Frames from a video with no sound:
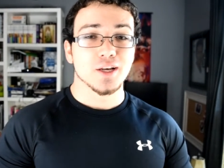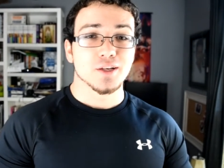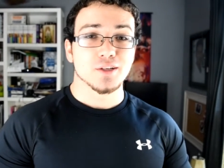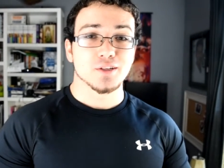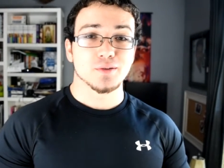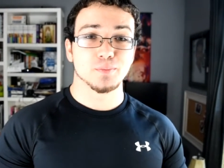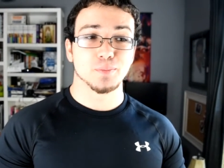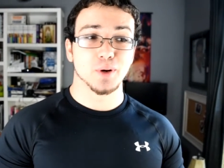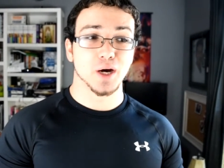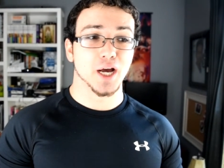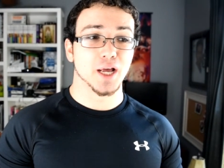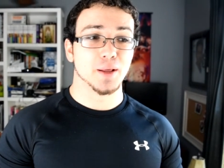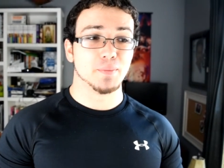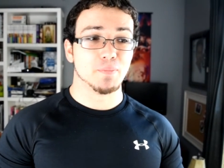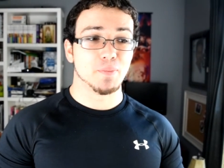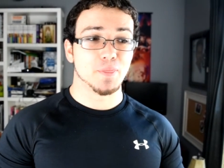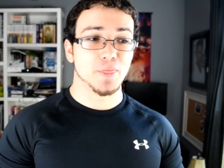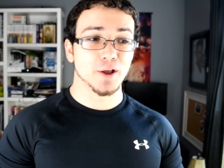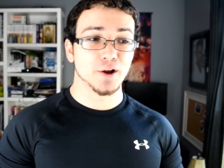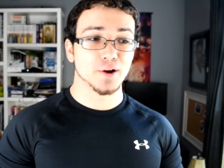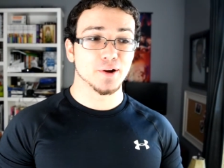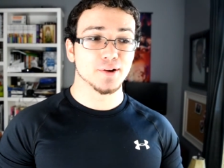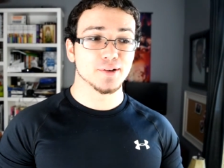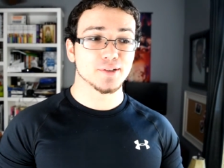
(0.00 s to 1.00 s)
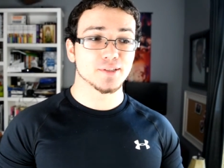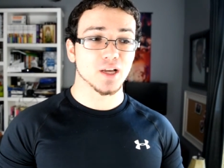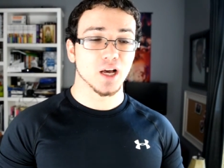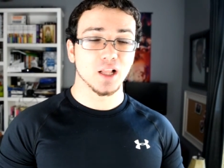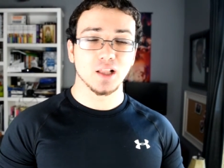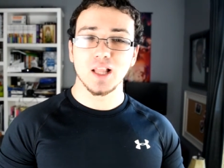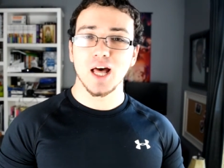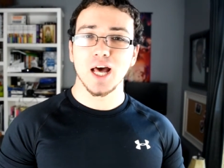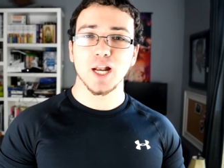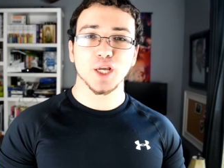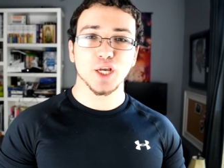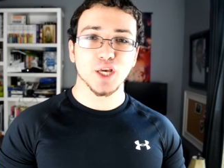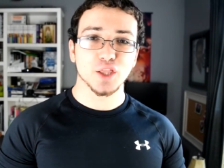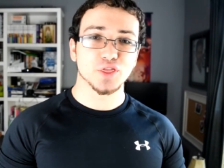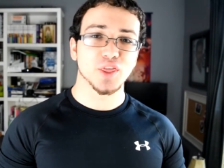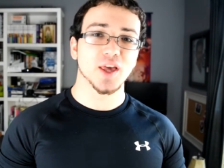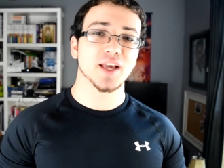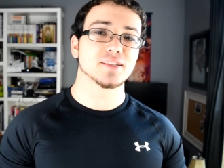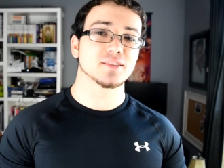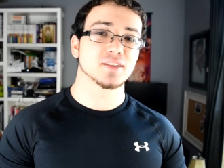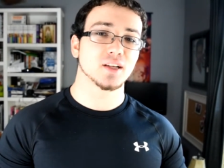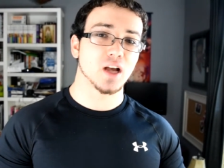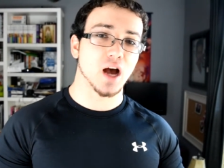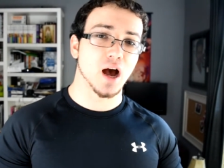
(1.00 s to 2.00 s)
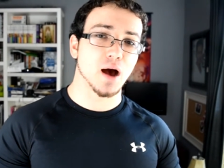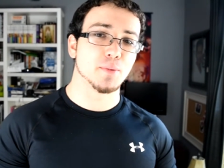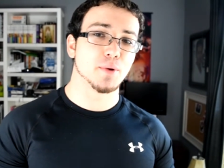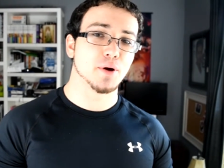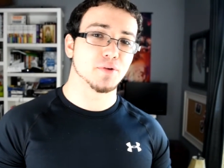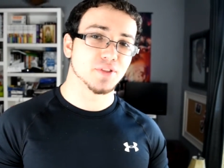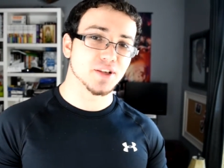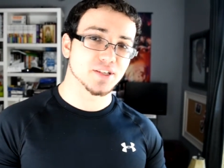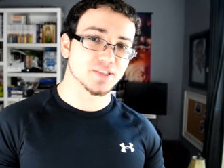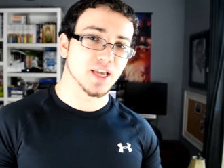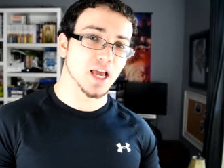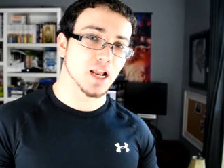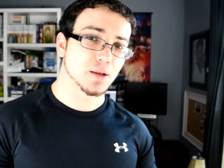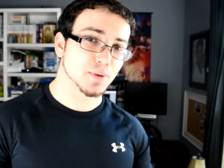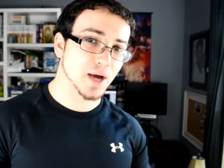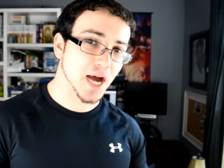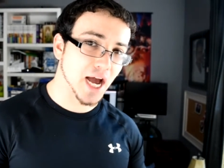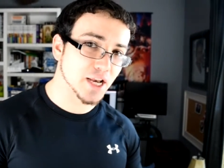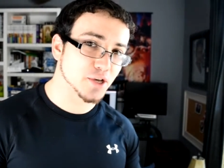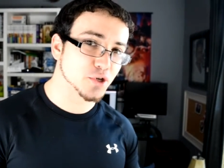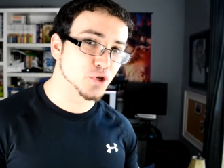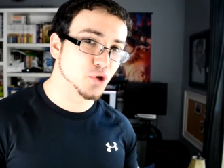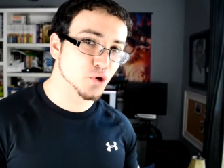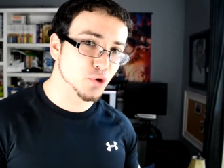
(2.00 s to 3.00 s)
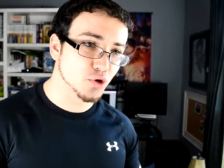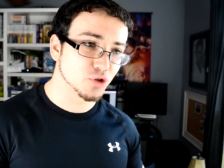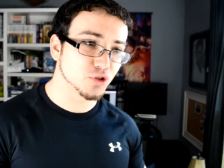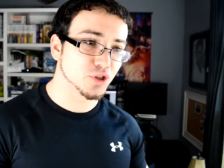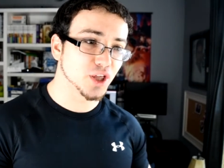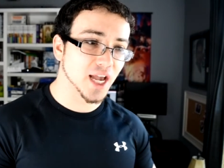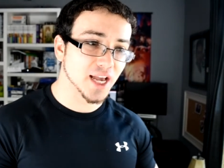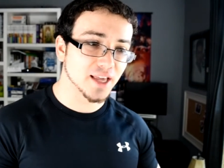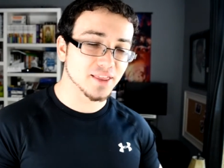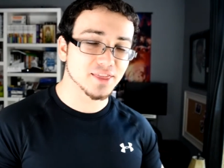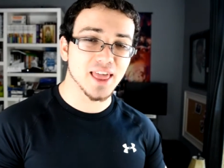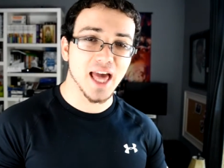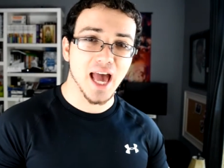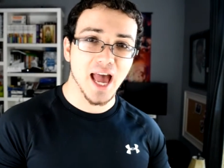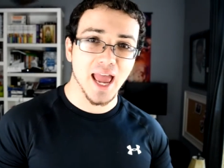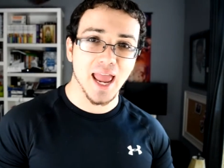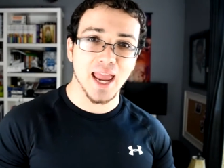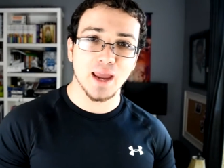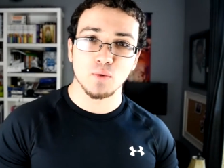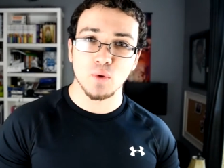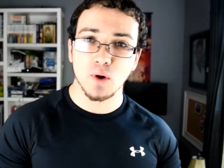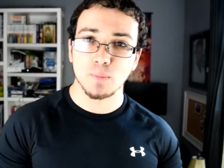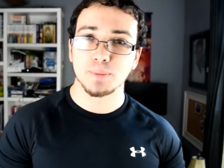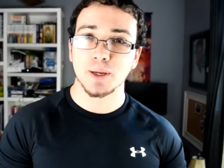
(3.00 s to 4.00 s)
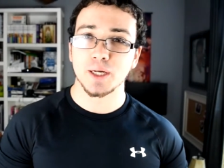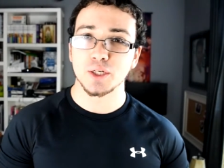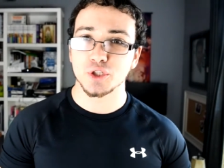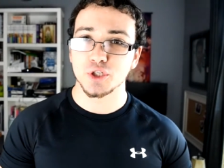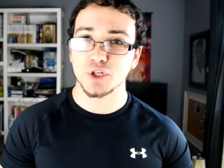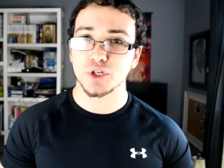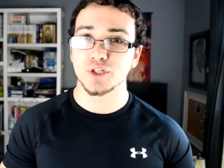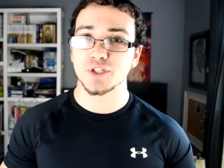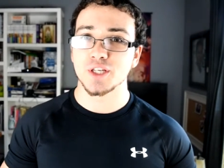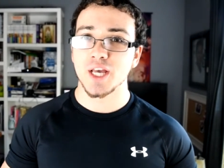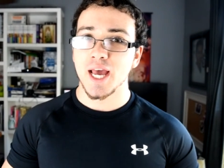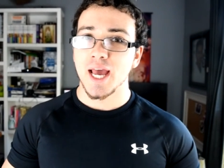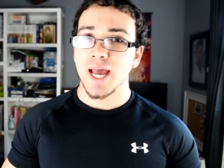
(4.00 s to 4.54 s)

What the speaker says: But there's a lot of good things to come of this anime. I do think that A1 Pictures